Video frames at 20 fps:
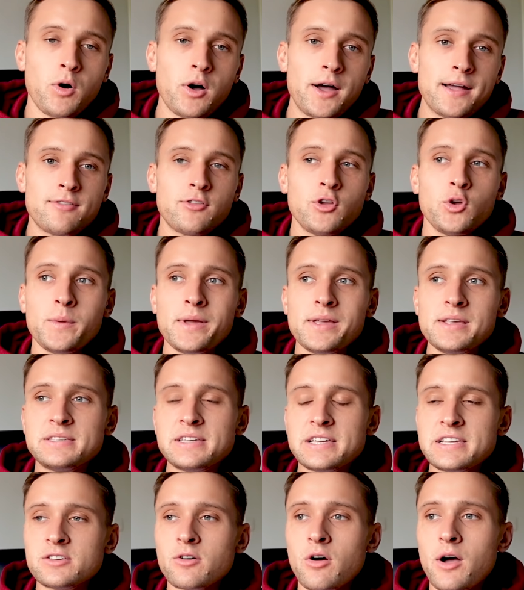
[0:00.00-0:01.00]
what I do
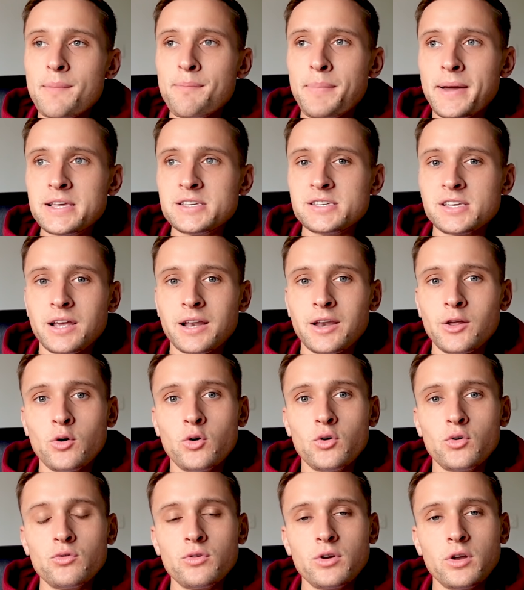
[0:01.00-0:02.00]
is I basically,
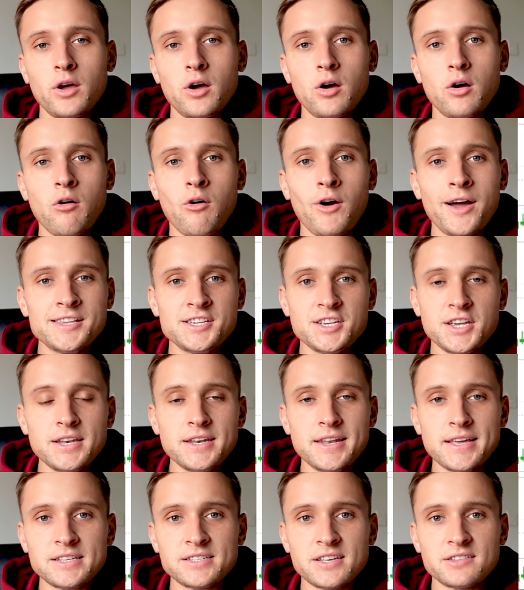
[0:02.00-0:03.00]
on IG
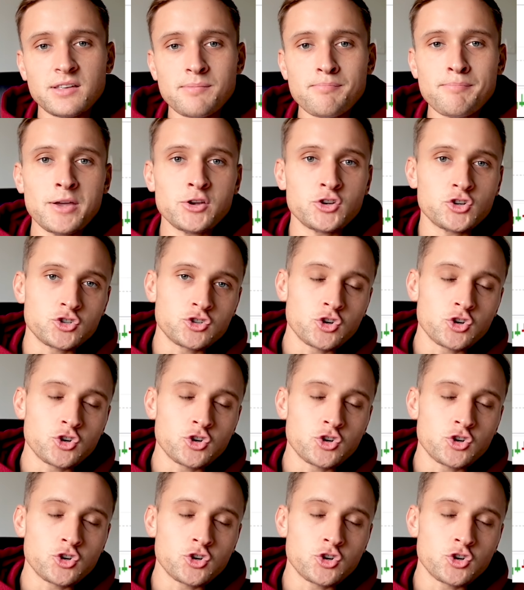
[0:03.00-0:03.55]
Index is a measure